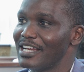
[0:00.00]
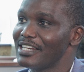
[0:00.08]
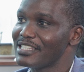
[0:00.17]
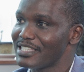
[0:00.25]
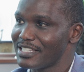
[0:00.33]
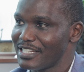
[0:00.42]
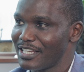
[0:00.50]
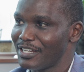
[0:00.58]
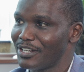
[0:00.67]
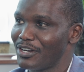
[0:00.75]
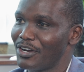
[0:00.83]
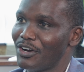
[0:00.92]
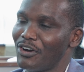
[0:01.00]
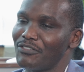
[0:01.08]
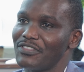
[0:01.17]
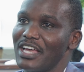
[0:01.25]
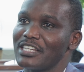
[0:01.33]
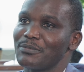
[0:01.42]
listing
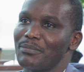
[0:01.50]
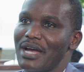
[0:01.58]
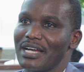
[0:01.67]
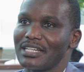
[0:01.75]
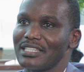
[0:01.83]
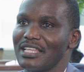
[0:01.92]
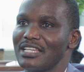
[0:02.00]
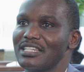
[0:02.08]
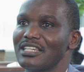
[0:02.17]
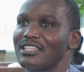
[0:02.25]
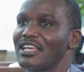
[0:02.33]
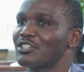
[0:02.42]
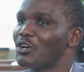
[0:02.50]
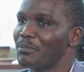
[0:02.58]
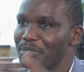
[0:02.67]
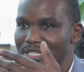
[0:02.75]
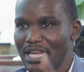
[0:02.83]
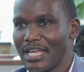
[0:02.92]
of that bank. They did the
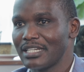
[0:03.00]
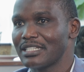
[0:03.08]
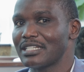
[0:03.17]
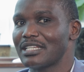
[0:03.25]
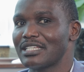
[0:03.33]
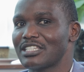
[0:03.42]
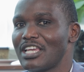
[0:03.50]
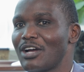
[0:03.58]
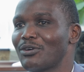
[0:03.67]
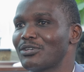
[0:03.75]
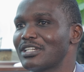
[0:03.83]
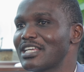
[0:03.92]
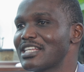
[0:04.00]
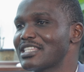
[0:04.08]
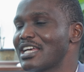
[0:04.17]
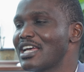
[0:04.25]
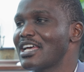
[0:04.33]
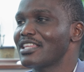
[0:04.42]
top 10
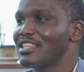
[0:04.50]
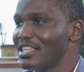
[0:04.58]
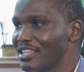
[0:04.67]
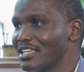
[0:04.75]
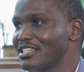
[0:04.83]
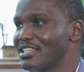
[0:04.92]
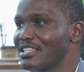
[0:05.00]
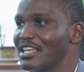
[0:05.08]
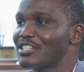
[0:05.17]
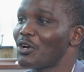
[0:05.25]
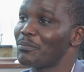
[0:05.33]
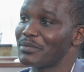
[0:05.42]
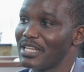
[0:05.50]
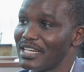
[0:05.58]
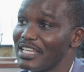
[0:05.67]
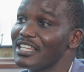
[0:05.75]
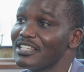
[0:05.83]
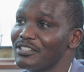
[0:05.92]
shareholders, then they did the top
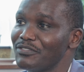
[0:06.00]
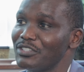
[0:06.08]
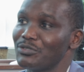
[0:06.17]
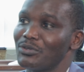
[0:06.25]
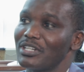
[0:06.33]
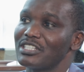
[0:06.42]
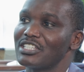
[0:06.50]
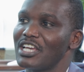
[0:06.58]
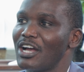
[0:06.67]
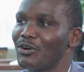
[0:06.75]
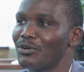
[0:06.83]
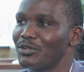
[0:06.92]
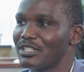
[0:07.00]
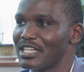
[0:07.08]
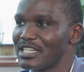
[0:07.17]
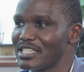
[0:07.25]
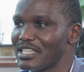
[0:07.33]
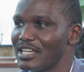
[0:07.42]
10 individual
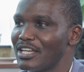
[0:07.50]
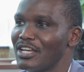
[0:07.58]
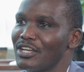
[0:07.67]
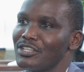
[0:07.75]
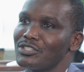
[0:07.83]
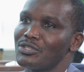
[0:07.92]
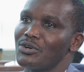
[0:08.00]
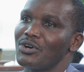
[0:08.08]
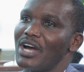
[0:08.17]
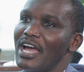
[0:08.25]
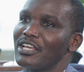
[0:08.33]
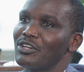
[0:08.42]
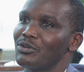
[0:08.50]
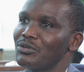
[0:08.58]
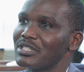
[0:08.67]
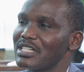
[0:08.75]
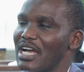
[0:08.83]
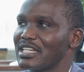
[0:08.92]
shareholders. So I
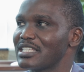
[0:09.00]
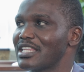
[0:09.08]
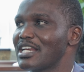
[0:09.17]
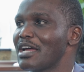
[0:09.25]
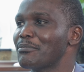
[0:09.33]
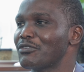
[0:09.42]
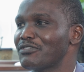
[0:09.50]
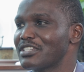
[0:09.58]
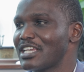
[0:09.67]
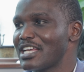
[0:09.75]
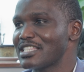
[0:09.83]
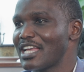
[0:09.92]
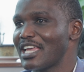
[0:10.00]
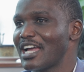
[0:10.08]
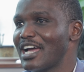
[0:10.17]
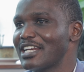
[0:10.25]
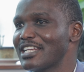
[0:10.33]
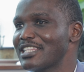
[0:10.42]
looked at the number of shares I
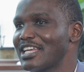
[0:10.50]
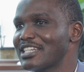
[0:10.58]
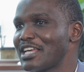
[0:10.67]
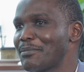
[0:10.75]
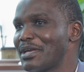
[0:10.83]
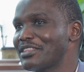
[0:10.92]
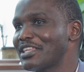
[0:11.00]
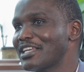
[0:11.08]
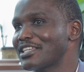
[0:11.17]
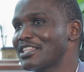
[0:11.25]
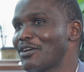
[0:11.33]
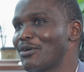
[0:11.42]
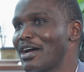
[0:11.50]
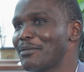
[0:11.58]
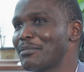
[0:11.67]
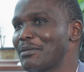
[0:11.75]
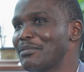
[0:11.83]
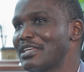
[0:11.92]
had. At that time, I think there were
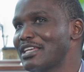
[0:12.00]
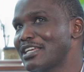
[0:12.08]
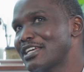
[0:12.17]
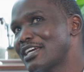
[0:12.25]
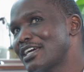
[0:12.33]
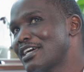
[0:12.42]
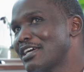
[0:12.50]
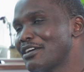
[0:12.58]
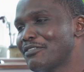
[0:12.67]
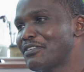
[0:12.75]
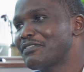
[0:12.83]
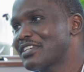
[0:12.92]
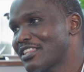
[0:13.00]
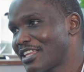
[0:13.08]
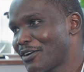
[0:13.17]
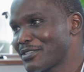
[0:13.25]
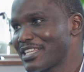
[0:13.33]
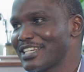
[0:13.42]
maybe
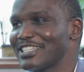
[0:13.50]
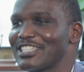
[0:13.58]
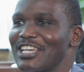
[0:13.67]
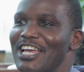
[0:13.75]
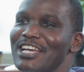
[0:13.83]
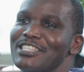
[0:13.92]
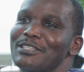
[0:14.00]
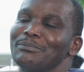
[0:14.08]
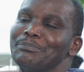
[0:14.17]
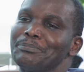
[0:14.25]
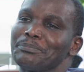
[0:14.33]
50,000 shares.